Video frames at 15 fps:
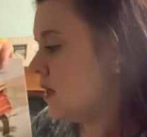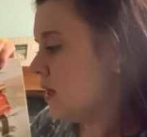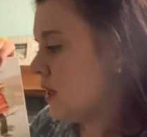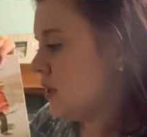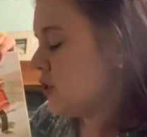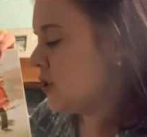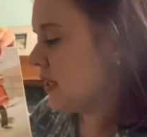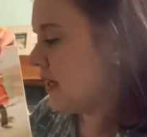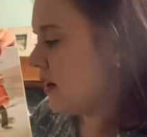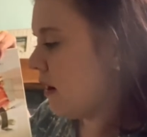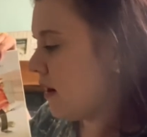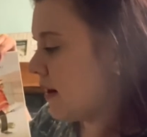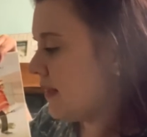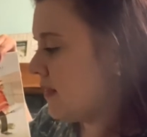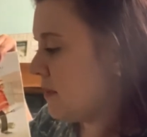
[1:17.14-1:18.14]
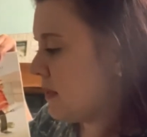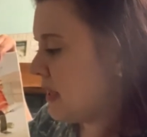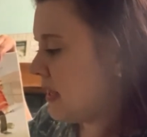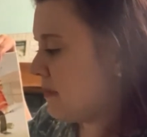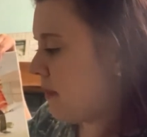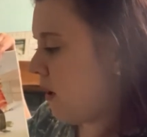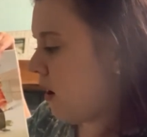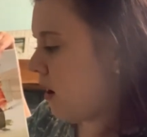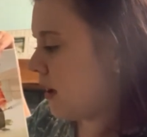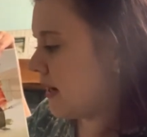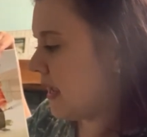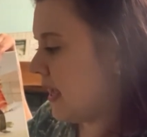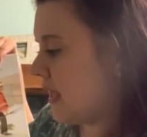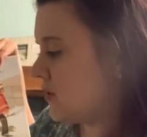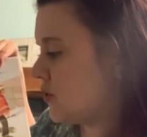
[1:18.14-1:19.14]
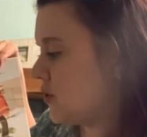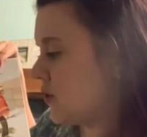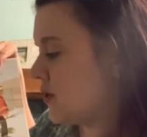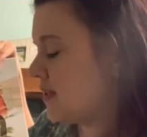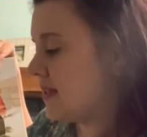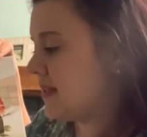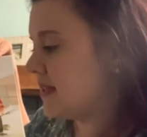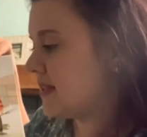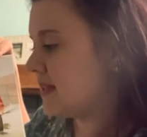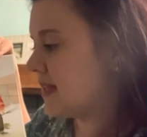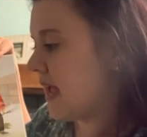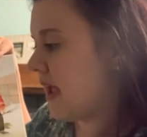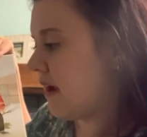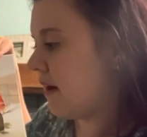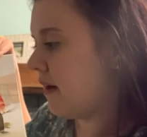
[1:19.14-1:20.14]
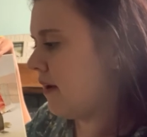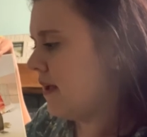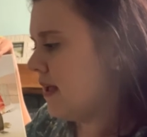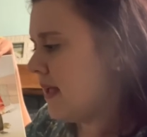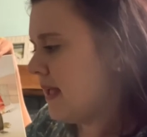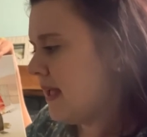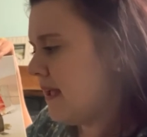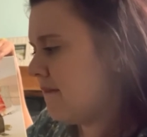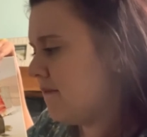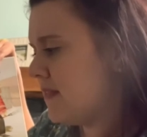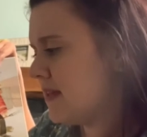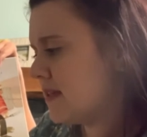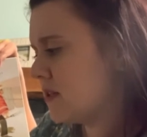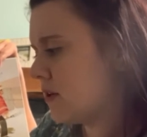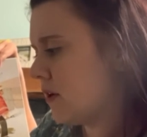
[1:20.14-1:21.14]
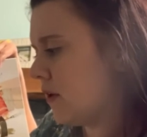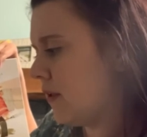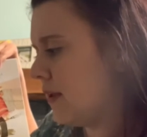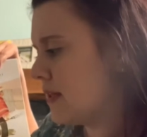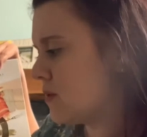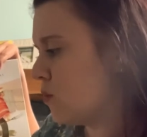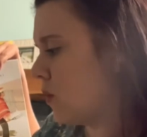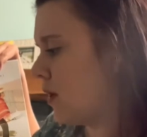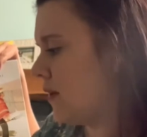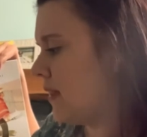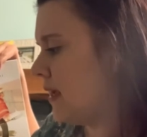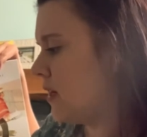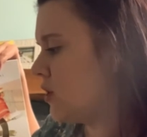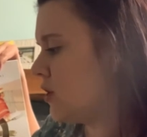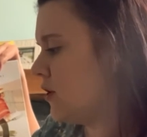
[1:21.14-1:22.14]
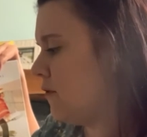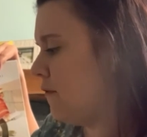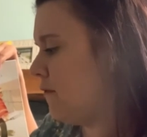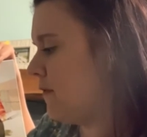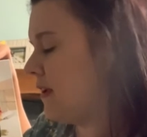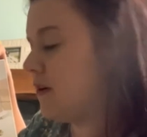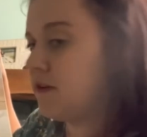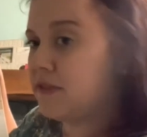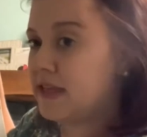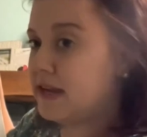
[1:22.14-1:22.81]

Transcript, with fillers: She guarded the pea pod and took to the stair. If this girl is worthy, she'll feel that